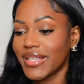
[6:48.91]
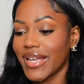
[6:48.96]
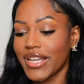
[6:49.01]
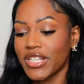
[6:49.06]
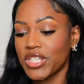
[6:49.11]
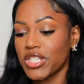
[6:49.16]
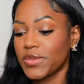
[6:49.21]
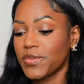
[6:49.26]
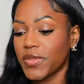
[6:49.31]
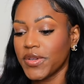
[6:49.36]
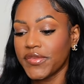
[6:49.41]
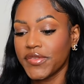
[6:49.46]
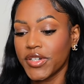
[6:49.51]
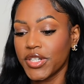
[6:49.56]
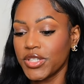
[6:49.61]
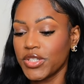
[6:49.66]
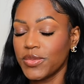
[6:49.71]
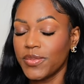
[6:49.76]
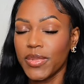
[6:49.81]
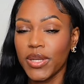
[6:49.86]
I just
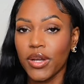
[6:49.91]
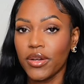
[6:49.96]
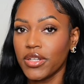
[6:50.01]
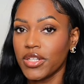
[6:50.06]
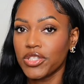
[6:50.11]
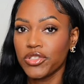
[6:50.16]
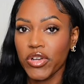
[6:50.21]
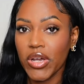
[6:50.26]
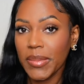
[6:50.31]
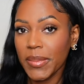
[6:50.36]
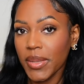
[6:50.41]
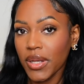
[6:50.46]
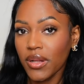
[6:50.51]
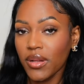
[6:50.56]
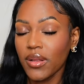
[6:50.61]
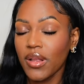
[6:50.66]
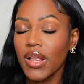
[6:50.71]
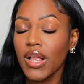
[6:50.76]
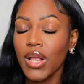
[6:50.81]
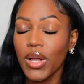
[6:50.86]
preferred to be on the
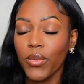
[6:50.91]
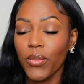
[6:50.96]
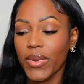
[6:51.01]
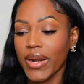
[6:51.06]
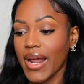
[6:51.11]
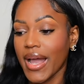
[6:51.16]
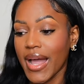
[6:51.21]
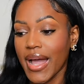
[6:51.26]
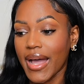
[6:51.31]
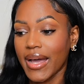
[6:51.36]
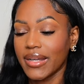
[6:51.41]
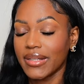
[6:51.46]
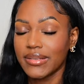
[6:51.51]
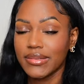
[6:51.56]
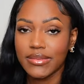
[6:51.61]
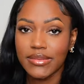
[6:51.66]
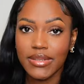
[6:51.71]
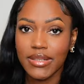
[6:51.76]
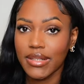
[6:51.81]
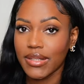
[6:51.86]
treadmill when I had
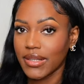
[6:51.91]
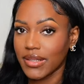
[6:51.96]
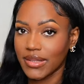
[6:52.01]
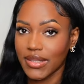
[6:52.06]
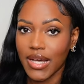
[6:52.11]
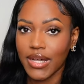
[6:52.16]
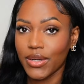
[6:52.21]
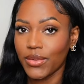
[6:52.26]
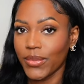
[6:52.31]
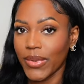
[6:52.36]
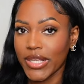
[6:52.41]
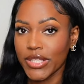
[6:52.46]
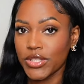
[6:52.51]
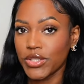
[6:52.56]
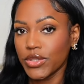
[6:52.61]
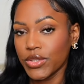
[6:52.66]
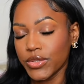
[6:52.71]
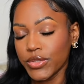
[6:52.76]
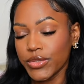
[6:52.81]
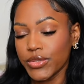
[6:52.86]
a lot of weight
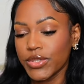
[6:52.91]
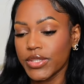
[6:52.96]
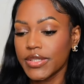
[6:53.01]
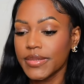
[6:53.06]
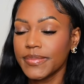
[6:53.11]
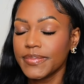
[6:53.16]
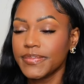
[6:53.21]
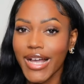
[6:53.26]
to lose.